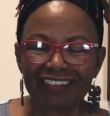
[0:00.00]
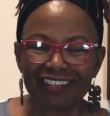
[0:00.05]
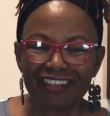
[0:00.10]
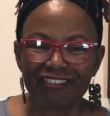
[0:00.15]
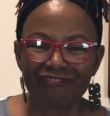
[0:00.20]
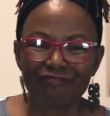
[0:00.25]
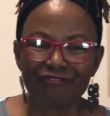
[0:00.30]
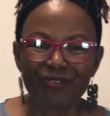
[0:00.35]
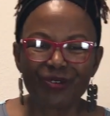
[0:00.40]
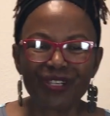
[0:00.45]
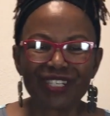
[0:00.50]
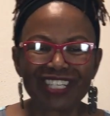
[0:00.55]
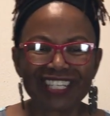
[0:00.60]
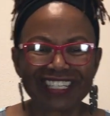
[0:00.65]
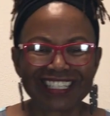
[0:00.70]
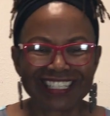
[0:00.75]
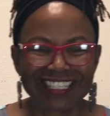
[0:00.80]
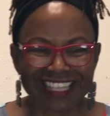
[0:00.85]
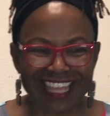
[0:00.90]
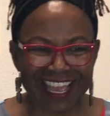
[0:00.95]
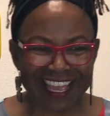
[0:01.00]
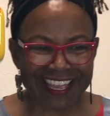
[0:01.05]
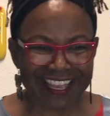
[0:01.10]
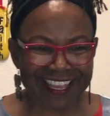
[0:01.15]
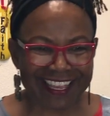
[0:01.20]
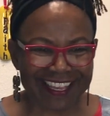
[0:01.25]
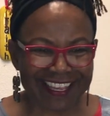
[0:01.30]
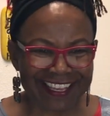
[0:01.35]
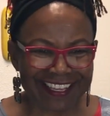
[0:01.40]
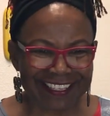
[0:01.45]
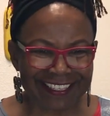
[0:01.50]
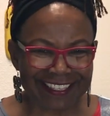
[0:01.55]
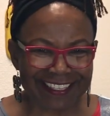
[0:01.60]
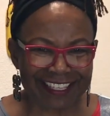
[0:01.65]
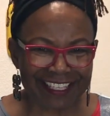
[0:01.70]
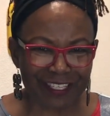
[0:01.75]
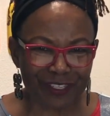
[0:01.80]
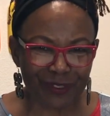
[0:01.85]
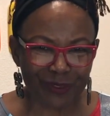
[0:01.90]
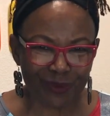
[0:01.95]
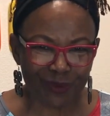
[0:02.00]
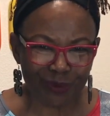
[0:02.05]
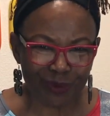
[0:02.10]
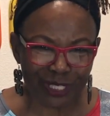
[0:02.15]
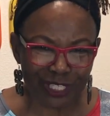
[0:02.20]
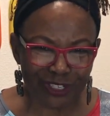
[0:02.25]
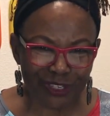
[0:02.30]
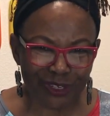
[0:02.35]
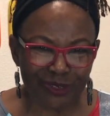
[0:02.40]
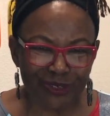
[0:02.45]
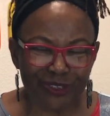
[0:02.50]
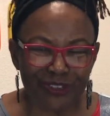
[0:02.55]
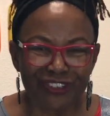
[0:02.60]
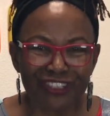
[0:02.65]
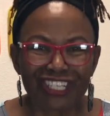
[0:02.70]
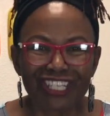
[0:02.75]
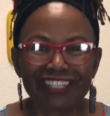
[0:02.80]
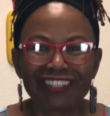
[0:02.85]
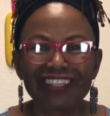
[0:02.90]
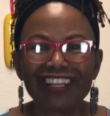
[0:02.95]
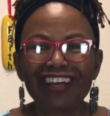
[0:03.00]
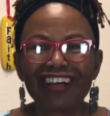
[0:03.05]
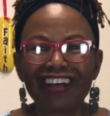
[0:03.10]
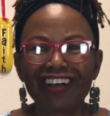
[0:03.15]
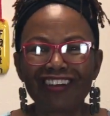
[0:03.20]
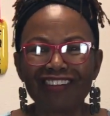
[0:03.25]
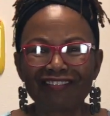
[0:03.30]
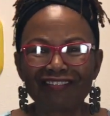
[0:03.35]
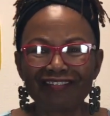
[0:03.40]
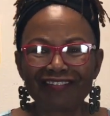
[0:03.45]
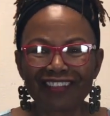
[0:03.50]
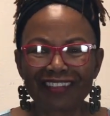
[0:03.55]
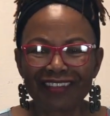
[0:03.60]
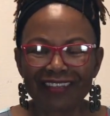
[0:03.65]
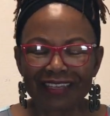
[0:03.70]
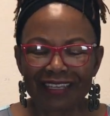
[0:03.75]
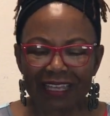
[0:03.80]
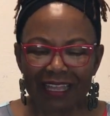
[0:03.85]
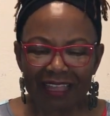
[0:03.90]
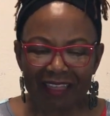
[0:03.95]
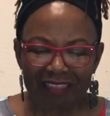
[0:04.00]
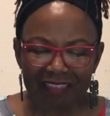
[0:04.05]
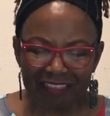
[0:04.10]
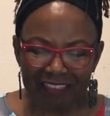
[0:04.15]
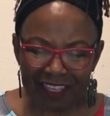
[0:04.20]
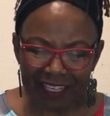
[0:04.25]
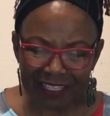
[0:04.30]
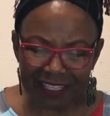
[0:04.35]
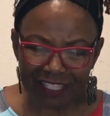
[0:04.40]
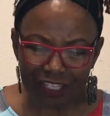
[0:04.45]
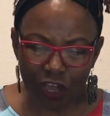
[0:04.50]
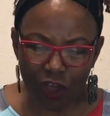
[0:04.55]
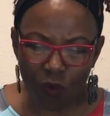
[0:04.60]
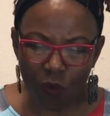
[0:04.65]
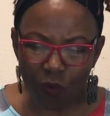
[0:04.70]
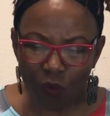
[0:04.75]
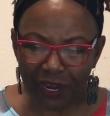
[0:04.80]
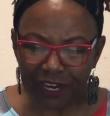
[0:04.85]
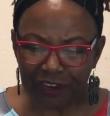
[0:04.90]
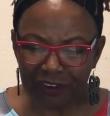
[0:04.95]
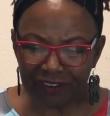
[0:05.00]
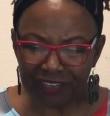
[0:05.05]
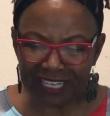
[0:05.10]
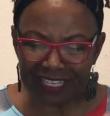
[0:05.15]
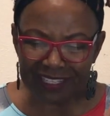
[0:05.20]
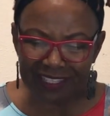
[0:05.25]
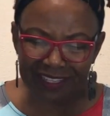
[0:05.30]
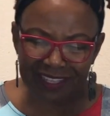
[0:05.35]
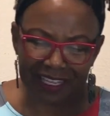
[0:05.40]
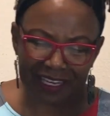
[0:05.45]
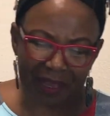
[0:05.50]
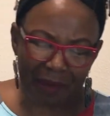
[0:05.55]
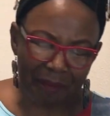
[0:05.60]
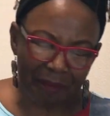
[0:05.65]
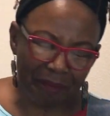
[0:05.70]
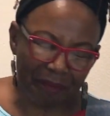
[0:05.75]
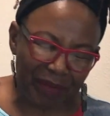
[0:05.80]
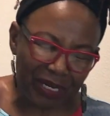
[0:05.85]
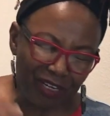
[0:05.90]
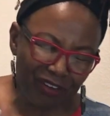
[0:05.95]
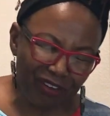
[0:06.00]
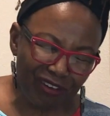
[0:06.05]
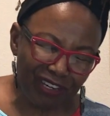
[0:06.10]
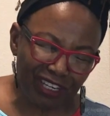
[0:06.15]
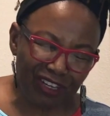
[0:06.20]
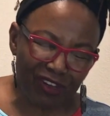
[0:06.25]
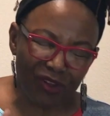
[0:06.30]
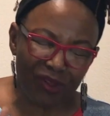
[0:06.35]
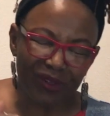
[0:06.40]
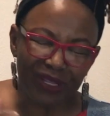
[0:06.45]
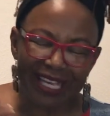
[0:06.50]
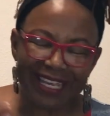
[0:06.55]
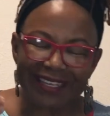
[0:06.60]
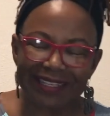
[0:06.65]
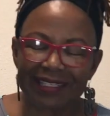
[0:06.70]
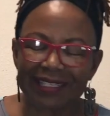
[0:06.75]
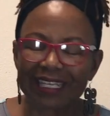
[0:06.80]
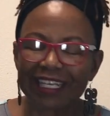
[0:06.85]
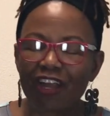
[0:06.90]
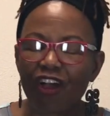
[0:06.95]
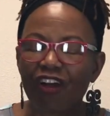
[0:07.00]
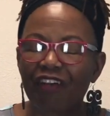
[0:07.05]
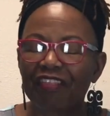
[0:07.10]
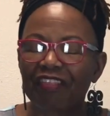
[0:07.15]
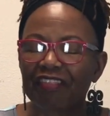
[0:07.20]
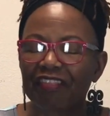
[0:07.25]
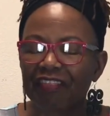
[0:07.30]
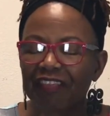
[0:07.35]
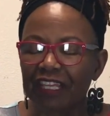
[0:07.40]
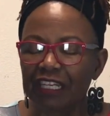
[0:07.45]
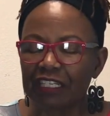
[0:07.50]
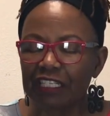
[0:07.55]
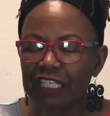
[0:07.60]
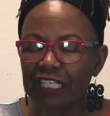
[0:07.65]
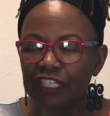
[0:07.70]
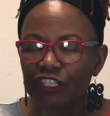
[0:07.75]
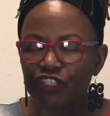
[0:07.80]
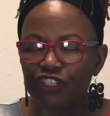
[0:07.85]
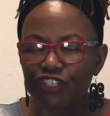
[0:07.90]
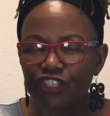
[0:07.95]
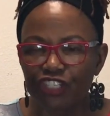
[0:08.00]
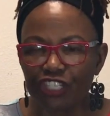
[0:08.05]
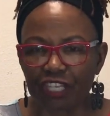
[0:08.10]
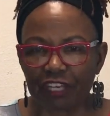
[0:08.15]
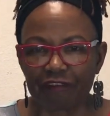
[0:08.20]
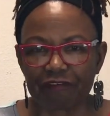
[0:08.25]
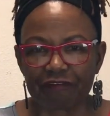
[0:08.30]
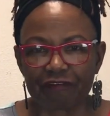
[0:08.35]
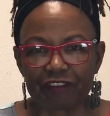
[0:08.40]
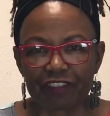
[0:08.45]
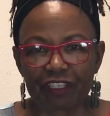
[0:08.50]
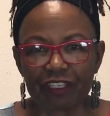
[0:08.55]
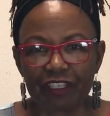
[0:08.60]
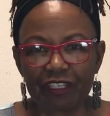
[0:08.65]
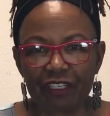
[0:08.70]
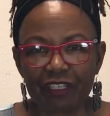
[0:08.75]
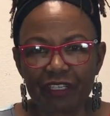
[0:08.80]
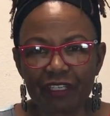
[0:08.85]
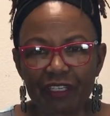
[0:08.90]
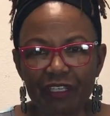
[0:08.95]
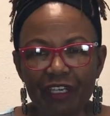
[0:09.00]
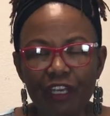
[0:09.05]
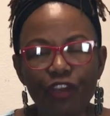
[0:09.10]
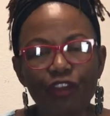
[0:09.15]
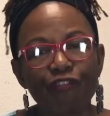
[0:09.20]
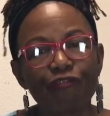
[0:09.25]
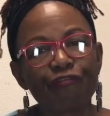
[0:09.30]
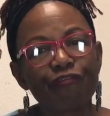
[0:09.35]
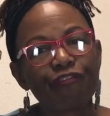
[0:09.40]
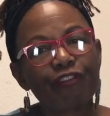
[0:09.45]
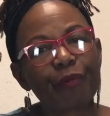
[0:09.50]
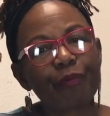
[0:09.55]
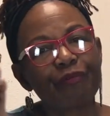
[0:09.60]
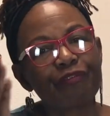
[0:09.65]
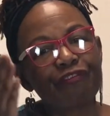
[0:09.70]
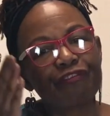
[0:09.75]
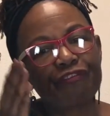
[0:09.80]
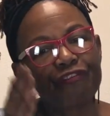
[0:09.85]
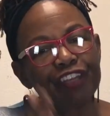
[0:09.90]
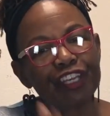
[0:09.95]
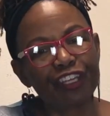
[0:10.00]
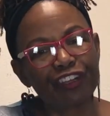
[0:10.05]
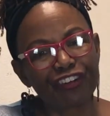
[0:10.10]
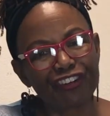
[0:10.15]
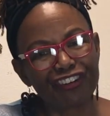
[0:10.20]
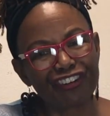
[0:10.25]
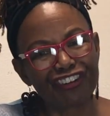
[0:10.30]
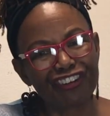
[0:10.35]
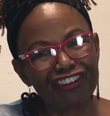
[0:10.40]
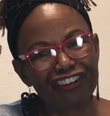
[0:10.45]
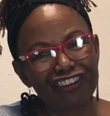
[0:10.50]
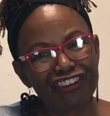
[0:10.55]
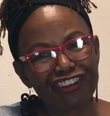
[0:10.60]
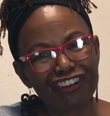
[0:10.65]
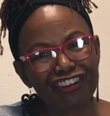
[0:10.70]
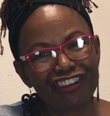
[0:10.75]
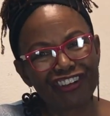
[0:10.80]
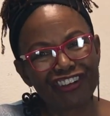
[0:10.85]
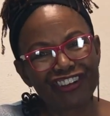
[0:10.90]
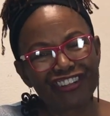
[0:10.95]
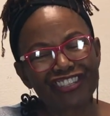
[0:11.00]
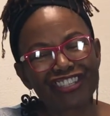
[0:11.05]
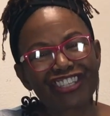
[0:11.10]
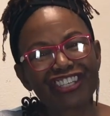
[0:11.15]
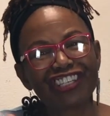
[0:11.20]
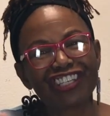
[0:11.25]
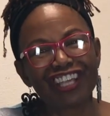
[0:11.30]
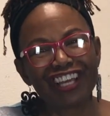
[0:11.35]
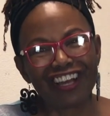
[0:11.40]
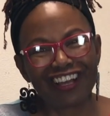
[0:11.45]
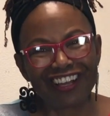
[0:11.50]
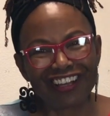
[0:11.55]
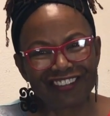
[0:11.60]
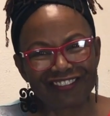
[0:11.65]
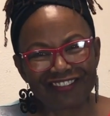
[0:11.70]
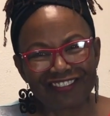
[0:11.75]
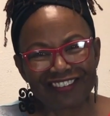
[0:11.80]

for today is this return to love, this awareness that a miracle is an authentic shift from fear to love.